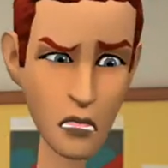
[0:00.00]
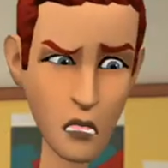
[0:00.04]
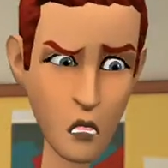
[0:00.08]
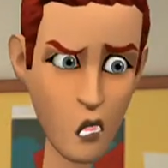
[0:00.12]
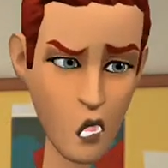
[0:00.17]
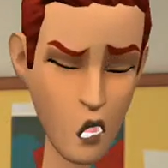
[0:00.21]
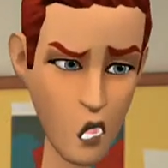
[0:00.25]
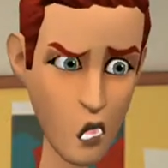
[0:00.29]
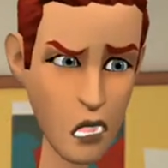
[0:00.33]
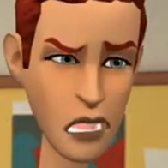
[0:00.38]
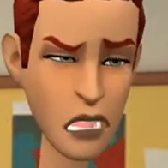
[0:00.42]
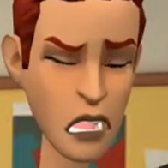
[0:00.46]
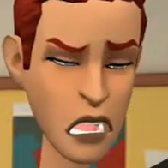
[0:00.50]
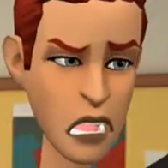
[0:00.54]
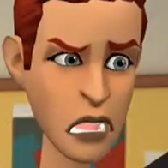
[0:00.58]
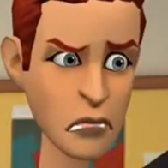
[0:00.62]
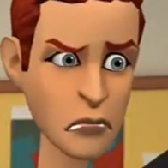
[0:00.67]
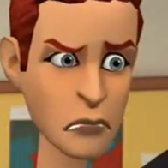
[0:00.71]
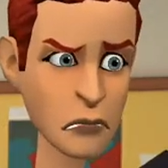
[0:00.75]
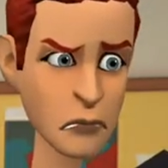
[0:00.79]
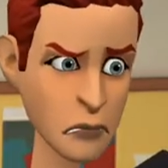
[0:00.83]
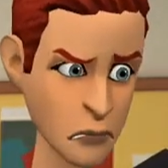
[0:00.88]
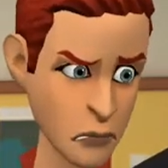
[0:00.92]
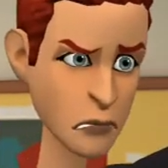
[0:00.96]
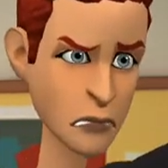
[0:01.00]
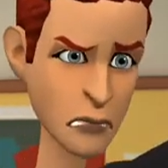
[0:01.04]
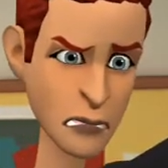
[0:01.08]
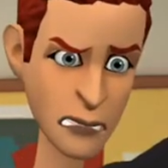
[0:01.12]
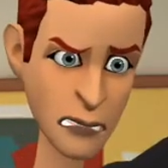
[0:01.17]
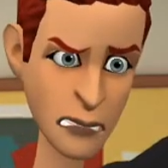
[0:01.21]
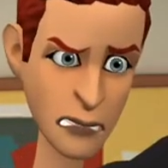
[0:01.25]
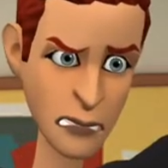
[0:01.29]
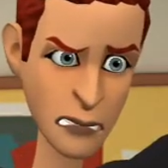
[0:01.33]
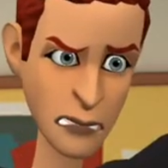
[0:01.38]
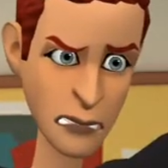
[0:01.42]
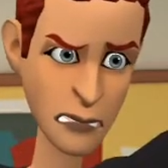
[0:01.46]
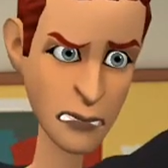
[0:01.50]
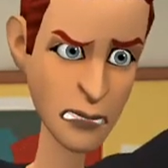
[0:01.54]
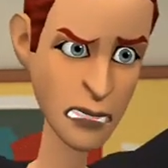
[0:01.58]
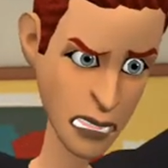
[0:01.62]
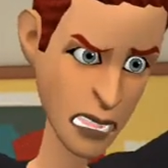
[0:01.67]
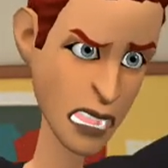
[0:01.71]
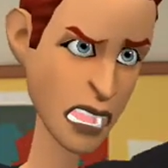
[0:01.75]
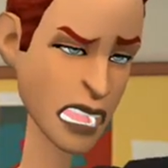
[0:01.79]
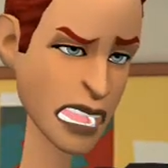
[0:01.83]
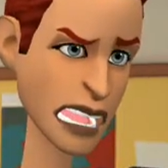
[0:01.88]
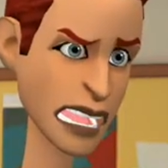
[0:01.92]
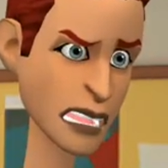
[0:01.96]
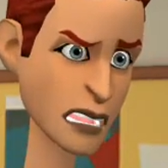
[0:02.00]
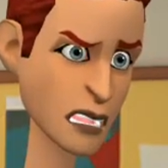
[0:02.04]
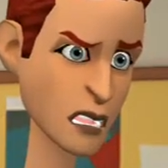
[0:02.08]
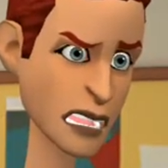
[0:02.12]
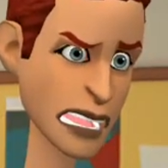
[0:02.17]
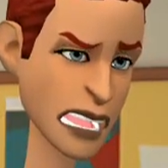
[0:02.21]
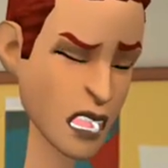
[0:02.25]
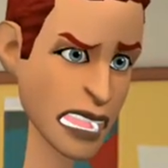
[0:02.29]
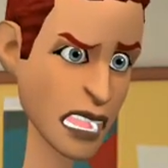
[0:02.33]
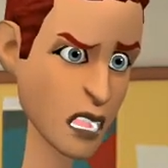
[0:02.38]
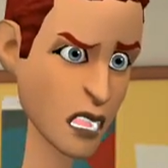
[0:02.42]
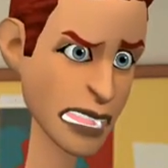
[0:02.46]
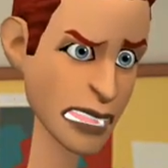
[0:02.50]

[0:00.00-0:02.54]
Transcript: do chill. Didn't know it was a